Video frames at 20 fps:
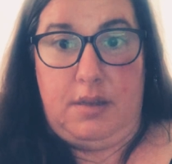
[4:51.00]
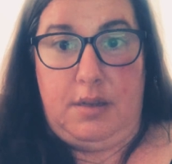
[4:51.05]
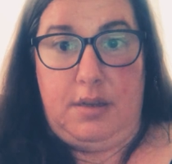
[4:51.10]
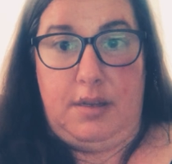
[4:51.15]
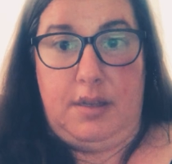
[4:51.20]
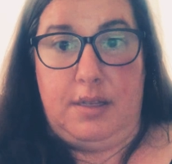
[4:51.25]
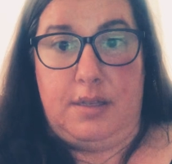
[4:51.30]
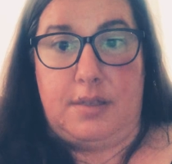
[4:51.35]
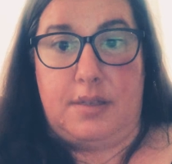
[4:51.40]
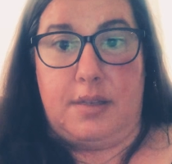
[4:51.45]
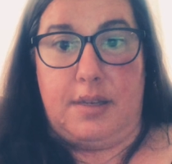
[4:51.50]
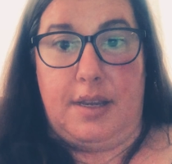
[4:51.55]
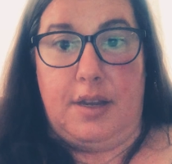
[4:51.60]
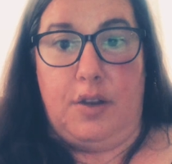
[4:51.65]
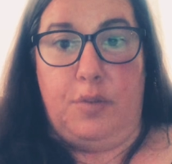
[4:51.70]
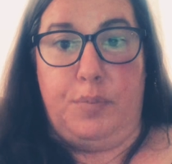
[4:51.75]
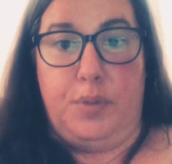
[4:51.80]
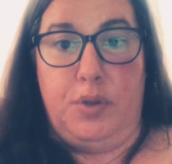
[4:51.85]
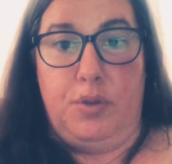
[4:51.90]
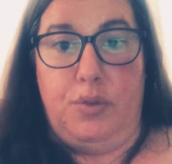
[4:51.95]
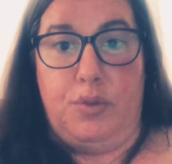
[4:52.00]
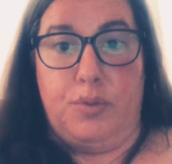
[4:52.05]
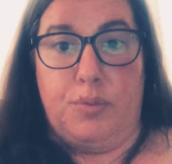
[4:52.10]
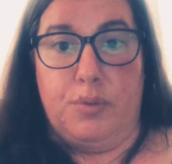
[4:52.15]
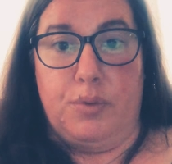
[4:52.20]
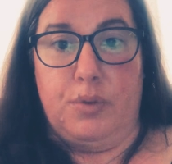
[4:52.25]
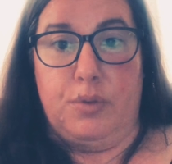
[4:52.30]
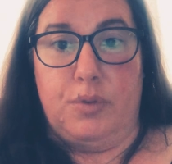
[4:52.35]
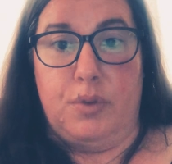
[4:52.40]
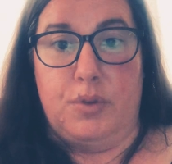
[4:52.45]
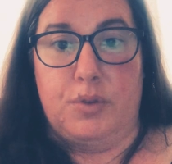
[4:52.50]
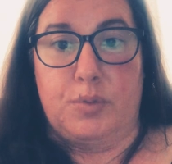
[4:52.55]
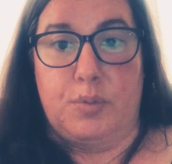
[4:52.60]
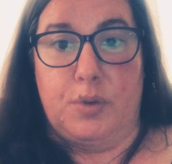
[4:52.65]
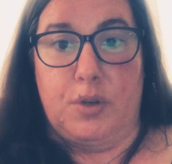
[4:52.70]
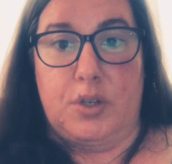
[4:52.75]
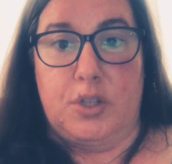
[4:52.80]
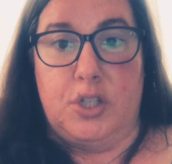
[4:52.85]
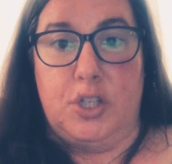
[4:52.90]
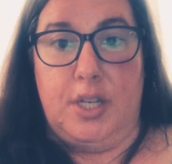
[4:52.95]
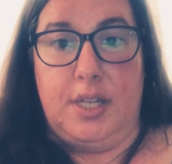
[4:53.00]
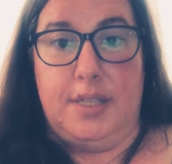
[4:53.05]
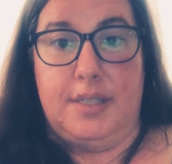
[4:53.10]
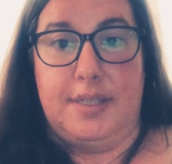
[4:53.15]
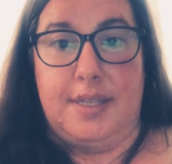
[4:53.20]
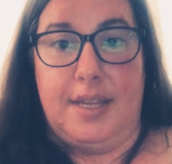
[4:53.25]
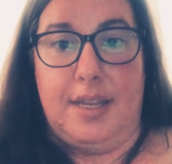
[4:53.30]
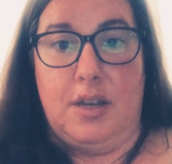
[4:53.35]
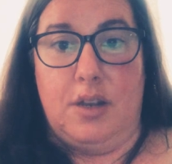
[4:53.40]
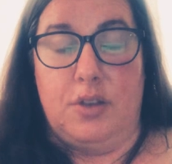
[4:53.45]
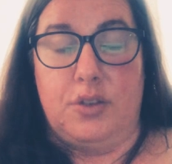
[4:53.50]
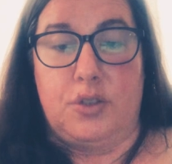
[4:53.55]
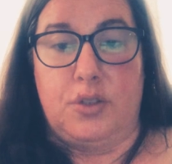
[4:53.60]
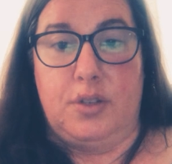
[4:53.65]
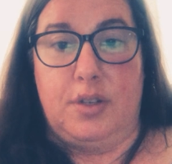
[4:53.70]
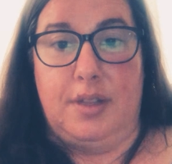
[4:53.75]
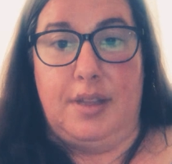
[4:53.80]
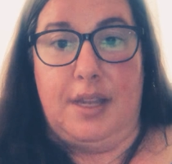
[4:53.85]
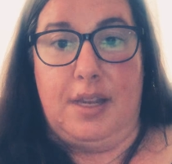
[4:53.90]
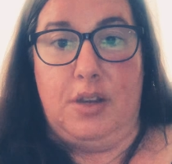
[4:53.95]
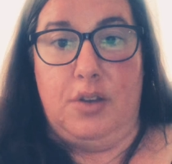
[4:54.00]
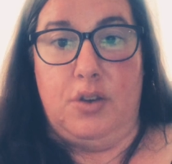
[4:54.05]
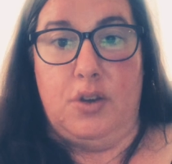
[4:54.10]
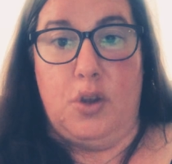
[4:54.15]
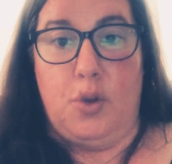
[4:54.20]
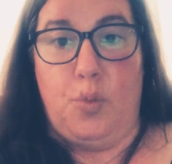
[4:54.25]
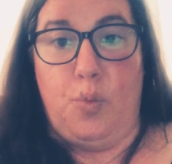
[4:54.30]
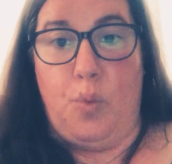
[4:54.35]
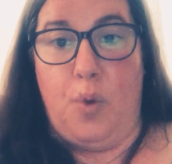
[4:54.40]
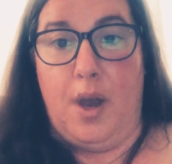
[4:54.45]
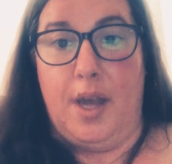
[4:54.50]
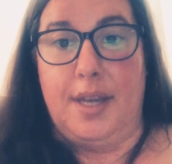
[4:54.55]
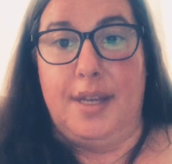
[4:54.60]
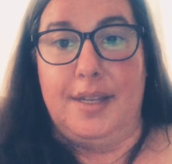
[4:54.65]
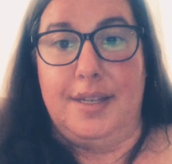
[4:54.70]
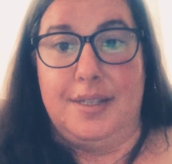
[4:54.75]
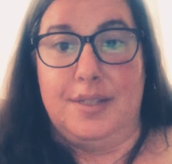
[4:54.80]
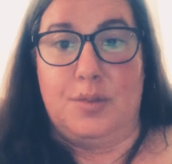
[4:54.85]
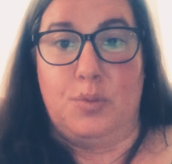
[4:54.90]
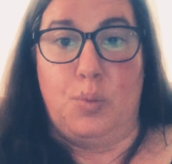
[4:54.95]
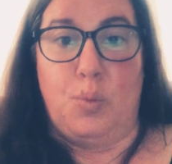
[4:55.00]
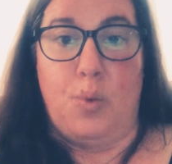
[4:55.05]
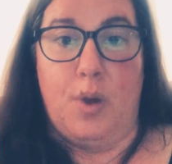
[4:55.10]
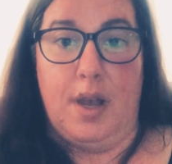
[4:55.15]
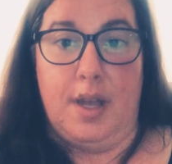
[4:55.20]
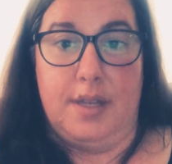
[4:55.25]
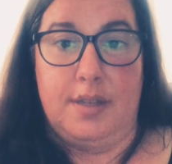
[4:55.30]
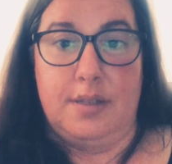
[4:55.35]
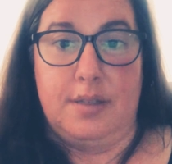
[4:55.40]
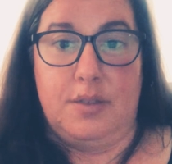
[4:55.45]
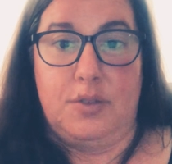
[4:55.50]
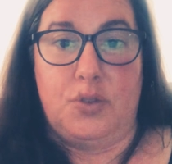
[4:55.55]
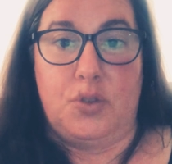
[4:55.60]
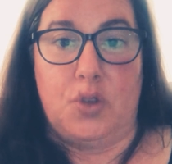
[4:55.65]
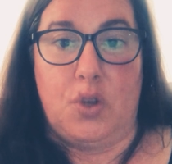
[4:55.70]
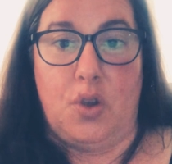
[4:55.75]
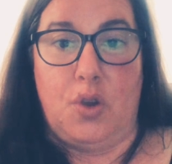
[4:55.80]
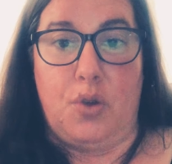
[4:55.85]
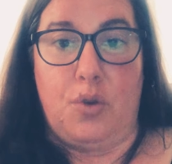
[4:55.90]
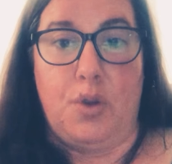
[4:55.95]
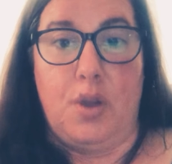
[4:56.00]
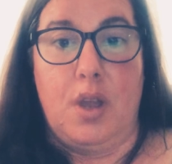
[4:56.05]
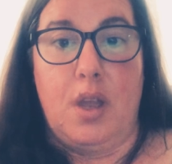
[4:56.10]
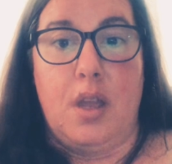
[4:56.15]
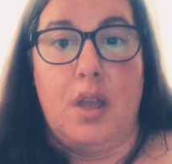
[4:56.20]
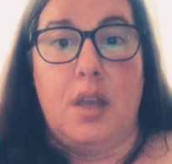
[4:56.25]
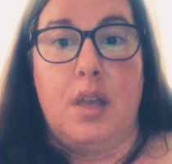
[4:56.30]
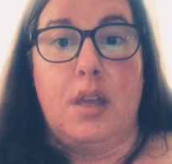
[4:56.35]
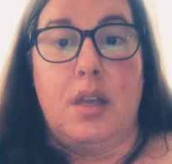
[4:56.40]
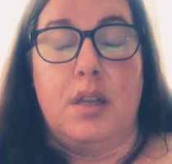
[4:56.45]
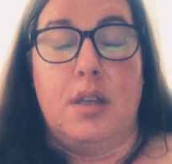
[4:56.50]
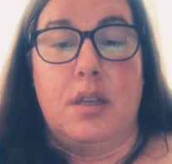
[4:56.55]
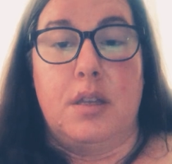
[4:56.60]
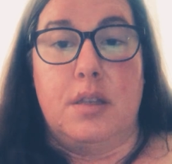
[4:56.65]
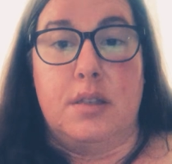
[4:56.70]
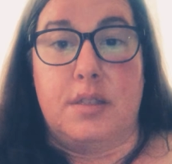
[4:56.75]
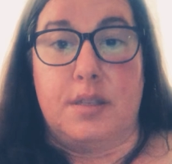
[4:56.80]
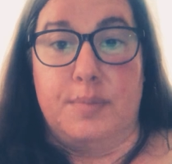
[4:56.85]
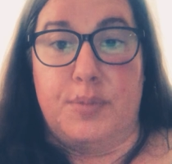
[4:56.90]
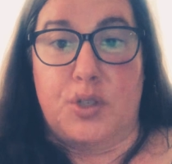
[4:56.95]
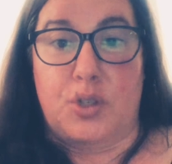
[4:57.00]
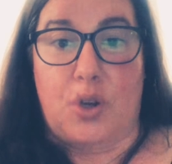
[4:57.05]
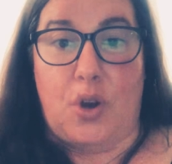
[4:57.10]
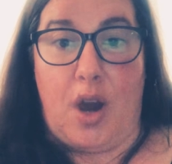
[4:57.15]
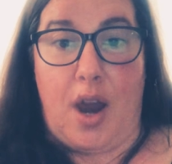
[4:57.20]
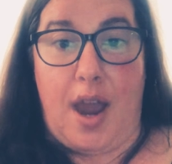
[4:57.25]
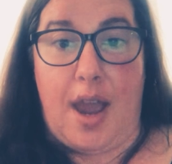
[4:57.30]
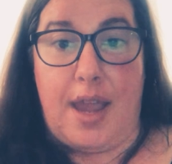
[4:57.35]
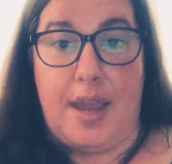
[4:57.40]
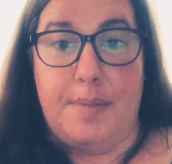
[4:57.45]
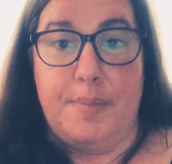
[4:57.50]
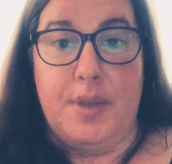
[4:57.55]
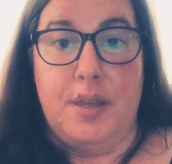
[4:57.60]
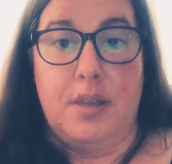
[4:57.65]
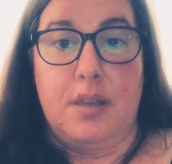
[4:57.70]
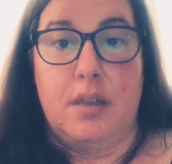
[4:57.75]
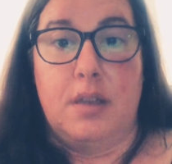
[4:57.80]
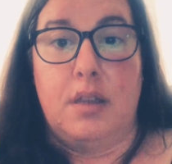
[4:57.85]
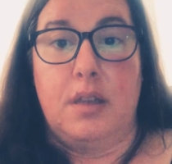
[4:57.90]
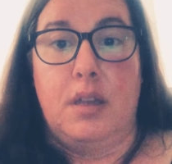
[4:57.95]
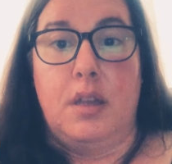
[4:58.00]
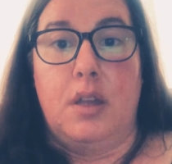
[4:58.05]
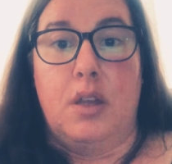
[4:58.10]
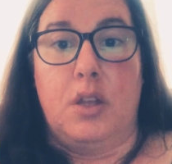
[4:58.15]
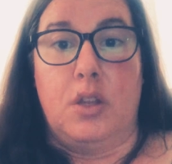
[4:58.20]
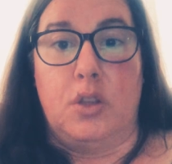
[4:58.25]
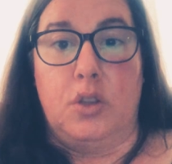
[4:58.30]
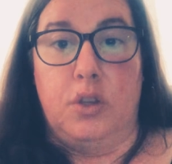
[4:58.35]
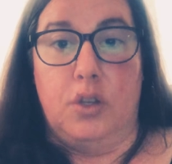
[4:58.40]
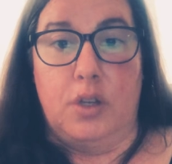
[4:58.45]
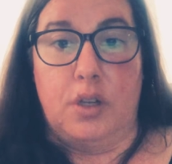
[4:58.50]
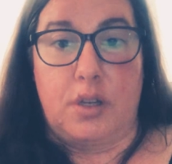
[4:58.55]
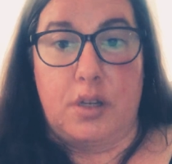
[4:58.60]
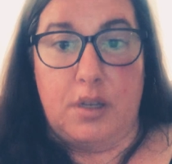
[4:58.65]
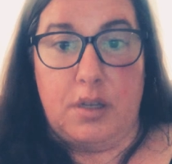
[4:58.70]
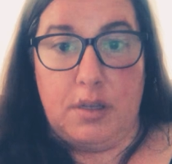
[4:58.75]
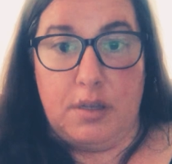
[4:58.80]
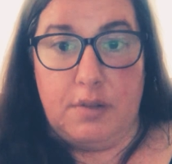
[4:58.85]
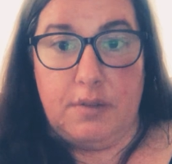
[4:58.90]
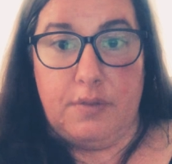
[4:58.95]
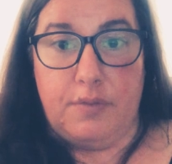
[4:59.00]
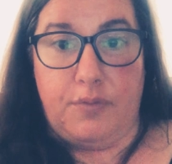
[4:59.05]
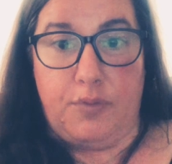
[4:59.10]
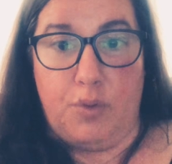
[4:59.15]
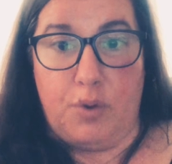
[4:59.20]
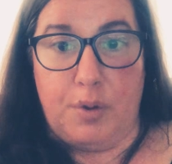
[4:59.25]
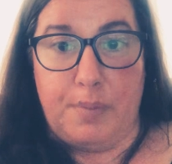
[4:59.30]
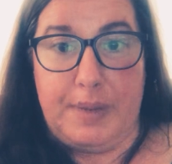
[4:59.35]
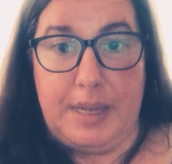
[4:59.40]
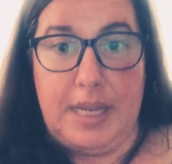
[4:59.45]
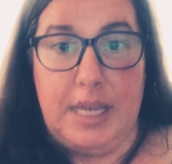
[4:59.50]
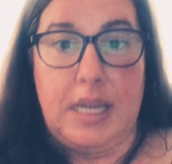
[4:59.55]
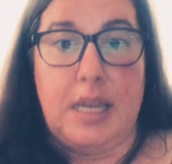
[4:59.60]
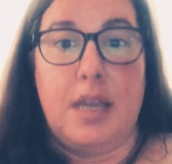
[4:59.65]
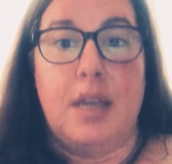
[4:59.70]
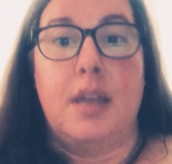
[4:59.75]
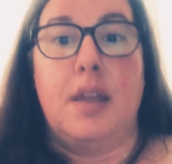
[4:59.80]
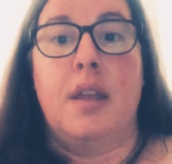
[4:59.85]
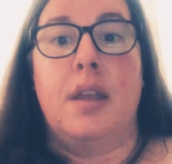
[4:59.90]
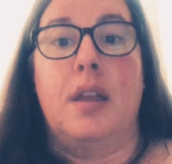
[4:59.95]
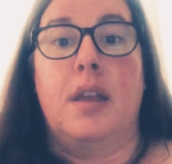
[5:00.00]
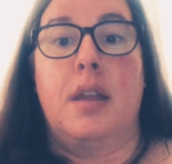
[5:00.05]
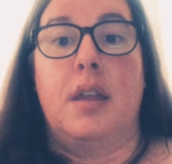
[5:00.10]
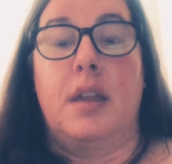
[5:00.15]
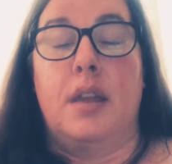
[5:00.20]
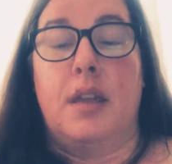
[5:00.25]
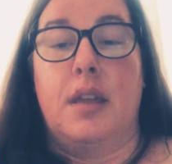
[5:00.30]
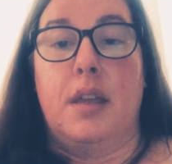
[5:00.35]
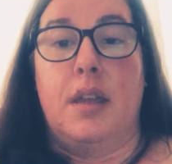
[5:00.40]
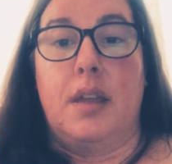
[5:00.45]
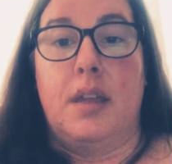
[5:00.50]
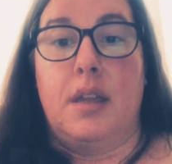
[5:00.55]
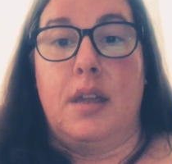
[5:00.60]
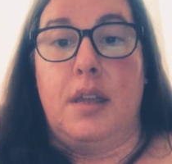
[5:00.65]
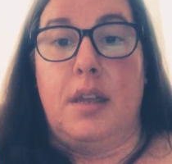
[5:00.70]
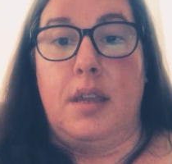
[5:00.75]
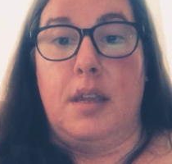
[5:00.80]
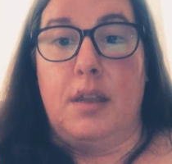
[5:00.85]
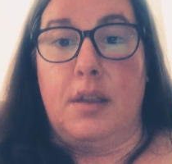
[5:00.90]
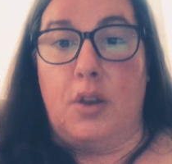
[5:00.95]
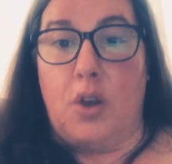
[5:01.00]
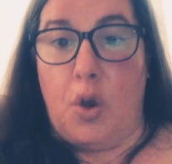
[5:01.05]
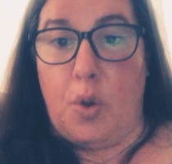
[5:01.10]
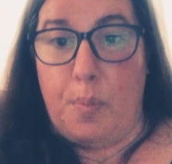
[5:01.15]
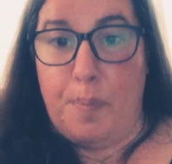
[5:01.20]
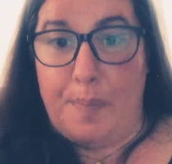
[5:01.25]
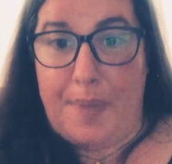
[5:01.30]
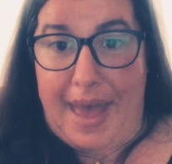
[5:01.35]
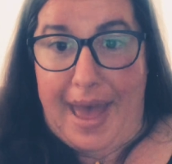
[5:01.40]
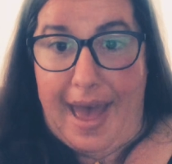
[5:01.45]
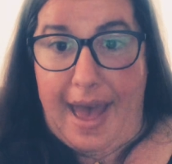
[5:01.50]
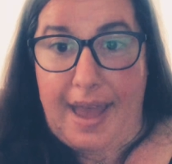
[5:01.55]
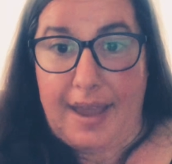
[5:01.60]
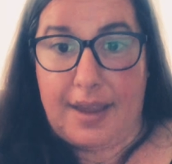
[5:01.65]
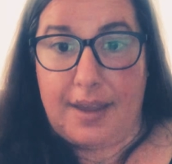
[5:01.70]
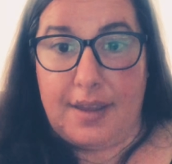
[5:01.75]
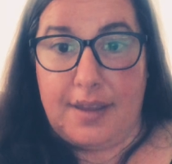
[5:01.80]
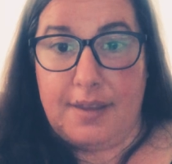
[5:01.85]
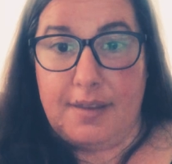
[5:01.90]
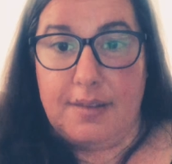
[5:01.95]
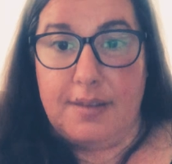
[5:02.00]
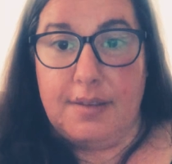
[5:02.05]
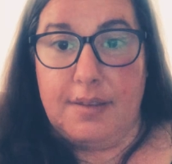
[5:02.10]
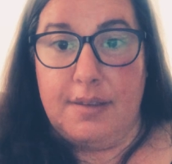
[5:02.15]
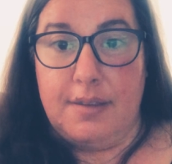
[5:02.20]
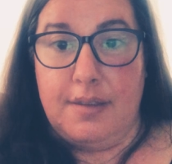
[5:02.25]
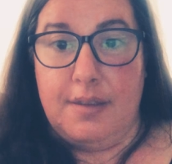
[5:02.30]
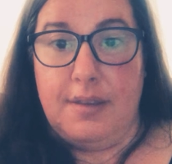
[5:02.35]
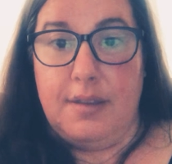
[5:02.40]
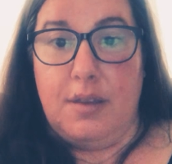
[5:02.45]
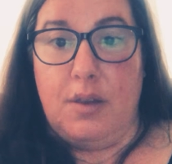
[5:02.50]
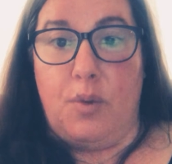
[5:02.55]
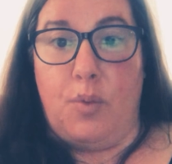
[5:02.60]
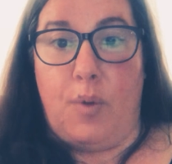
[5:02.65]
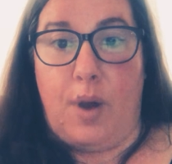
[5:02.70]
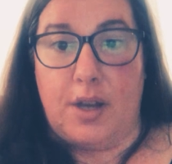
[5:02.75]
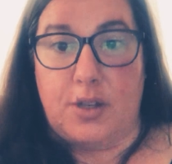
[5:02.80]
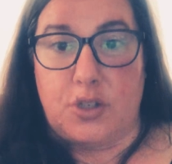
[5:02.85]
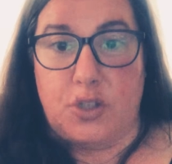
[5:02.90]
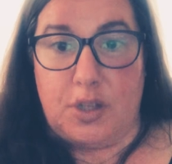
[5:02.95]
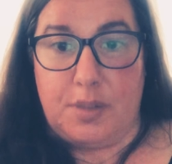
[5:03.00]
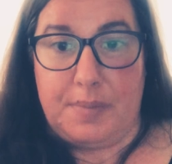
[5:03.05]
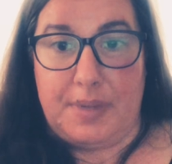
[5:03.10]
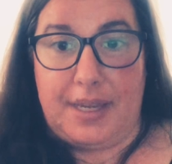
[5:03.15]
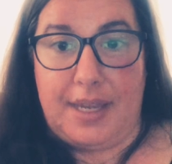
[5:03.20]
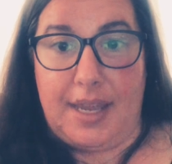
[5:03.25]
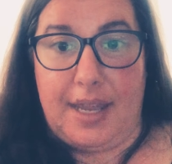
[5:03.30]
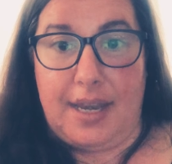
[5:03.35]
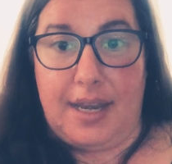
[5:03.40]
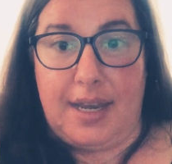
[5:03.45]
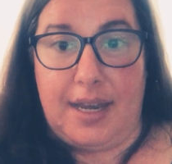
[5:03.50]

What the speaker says: it's to help you through those worksheets and also to let you know what is what. So subscribe, look for me, go back, watch them again and